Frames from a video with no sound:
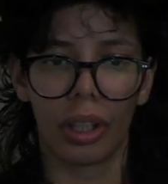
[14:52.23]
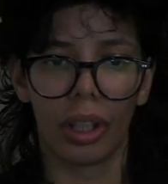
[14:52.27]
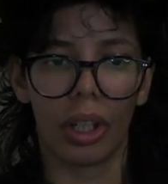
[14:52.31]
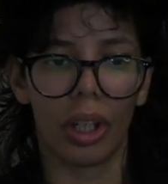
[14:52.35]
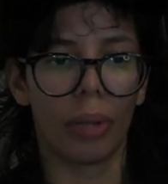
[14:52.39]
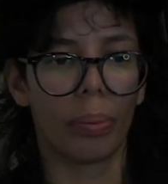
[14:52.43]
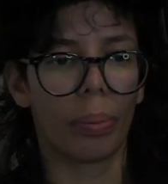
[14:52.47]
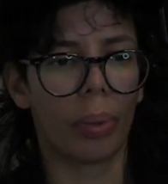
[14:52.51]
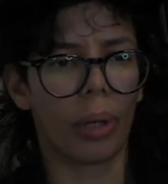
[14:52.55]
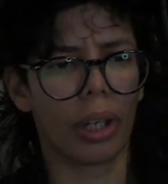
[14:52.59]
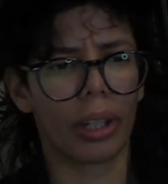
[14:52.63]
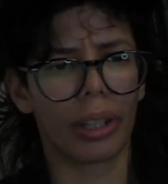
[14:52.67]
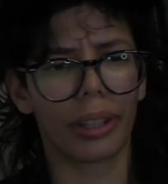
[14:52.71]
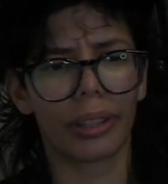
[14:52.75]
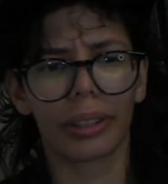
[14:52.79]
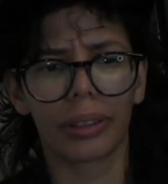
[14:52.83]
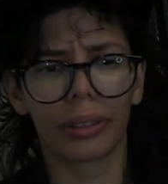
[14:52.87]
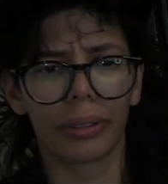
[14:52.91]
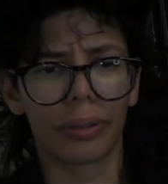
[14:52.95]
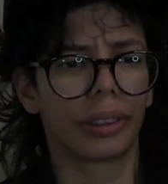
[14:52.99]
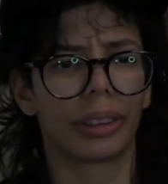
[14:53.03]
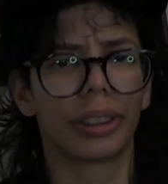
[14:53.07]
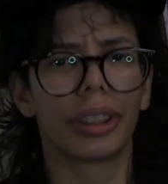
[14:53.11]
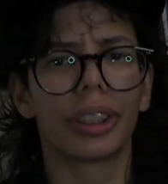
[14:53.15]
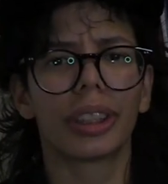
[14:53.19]
a part
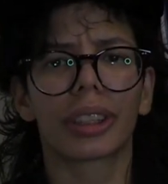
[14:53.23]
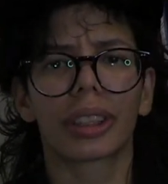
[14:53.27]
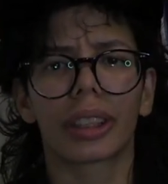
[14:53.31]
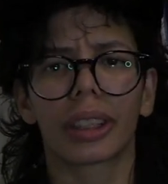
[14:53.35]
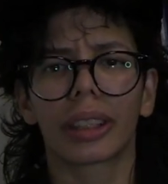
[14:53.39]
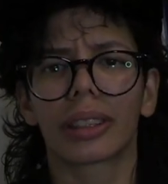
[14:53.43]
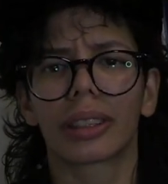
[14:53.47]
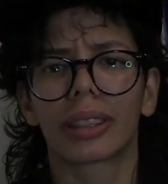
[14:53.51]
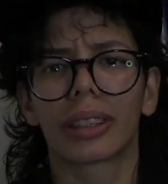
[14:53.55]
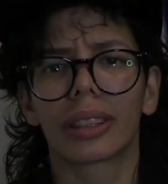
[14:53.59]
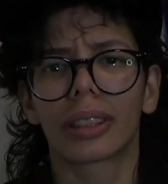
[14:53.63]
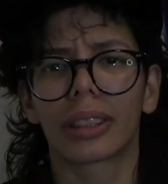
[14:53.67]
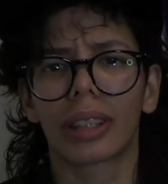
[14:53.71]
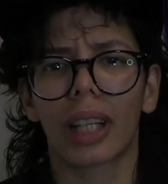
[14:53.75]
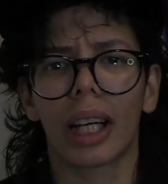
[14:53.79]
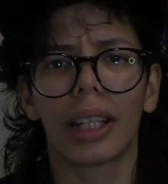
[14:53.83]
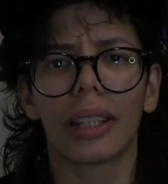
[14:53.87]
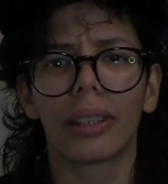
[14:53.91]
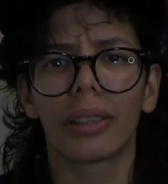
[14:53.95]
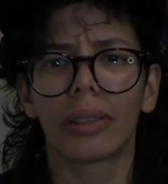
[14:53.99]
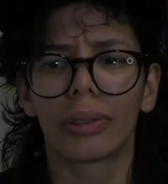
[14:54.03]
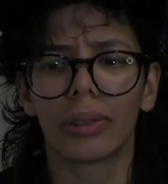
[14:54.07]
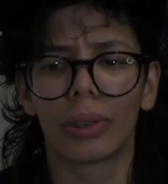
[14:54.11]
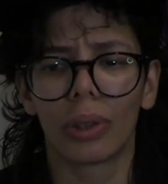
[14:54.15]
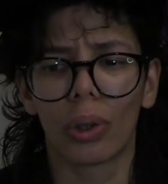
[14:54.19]
of this like
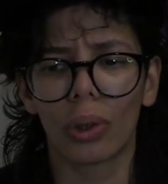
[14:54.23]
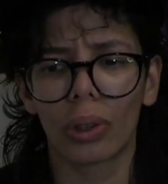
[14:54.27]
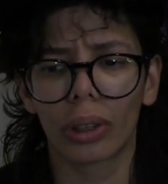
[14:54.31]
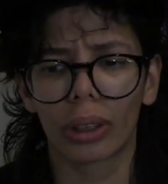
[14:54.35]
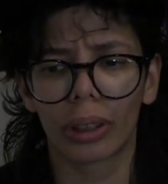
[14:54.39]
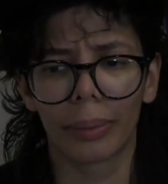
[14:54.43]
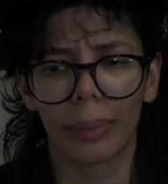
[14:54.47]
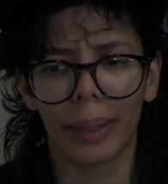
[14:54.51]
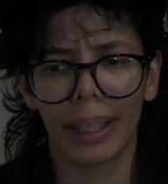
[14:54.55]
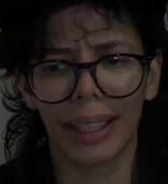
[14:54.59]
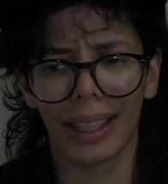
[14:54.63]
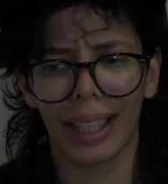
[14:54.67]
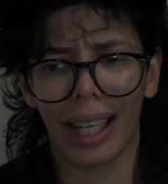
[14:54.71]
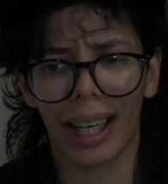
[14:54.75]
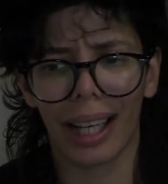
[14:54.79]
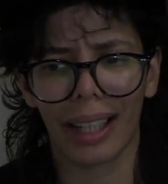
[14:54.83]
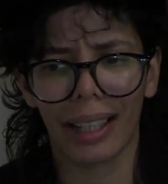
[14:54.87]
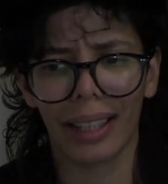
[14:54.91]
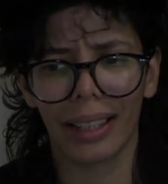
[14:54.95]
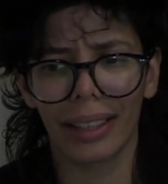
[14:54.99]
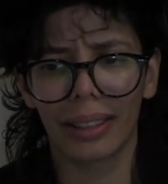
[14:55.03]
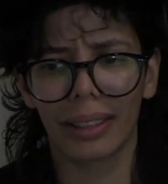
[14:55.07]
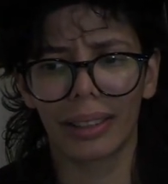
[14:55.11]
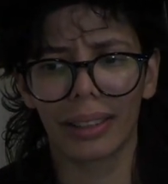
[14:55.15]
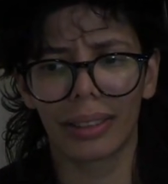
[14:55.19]
societal norm, and
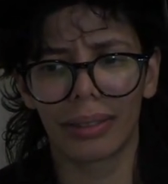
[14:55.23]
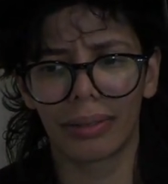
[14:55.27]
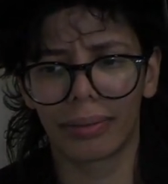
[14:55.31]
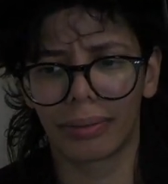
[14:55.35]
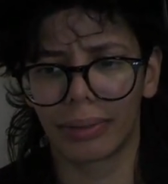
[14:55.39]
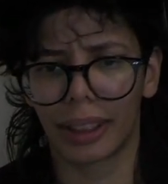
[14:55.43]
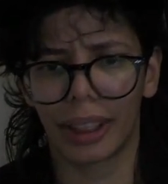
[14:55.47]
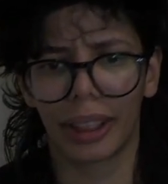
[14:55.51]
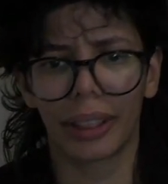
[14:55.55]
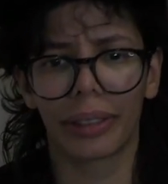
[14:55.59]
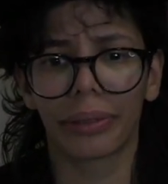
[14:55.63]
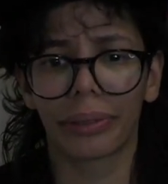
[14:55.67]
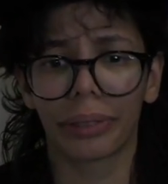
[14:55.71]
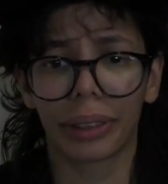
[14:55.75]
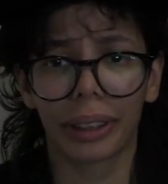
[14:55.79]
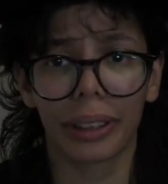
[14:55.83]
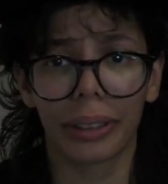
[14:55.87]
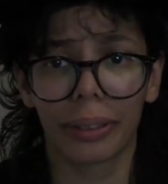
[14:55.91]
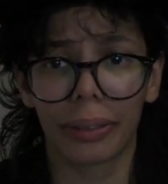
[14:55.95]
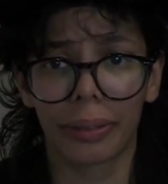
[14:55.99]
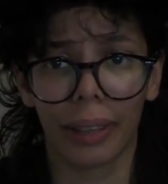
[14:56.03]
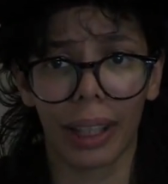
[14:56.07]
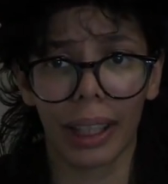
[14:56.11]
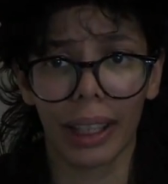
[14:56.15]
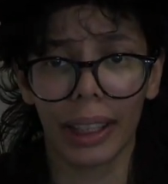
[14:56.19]
I can
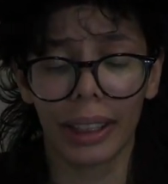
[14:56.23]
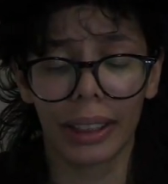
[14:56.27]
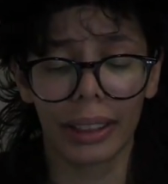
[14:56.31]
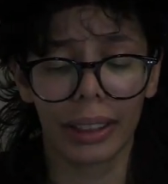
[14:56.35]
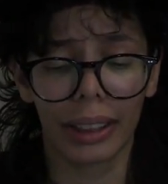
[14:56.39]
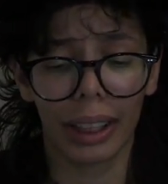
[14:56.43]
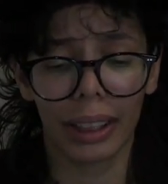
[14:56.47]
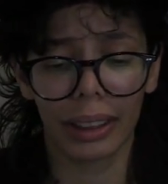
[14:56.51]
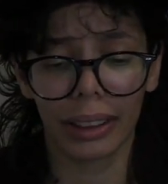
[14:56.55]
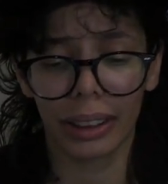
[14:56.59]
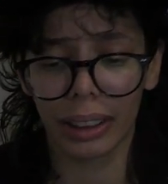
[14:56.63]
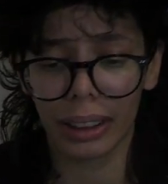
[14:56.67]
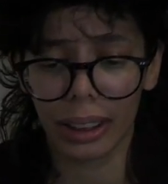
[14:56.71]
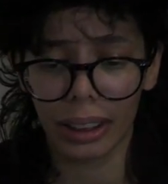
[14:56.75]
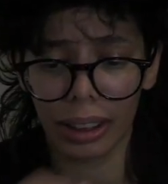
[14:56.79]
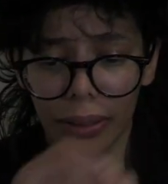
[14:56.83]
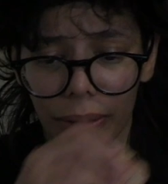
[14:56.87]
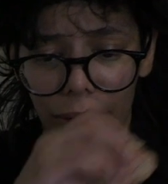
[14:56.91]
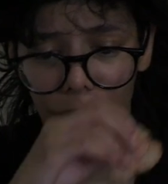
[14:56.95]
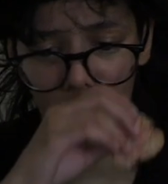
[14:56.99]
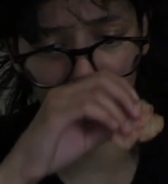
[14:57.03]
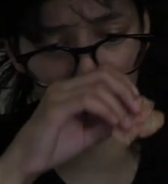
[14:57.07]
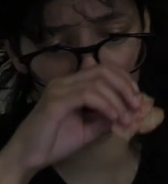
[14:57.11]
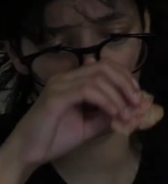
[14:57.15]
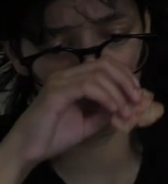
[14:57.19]
redefine it. I think that's
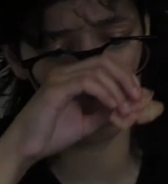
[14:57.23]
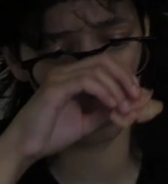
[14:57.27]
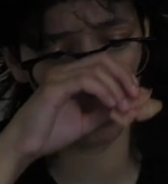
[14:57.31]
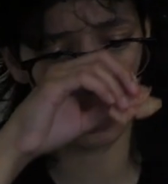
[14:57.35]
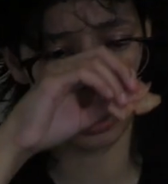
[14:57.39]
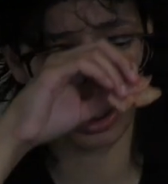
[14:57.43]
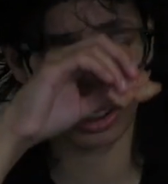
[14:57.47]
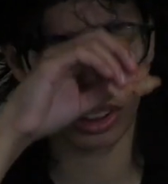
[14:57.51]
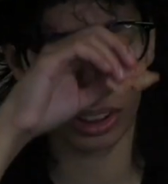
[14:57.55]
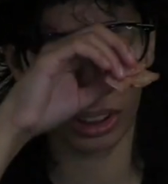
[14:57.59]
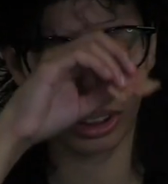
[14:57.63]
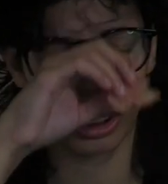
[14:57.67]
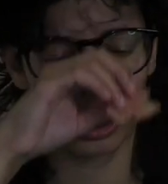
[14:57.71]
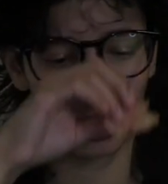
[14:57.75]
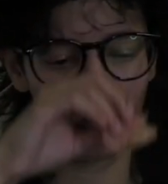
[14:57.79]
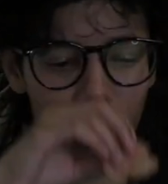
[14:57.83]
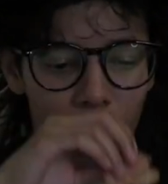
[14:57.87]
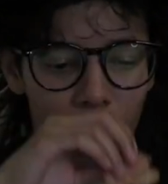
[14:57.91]
fucking boss.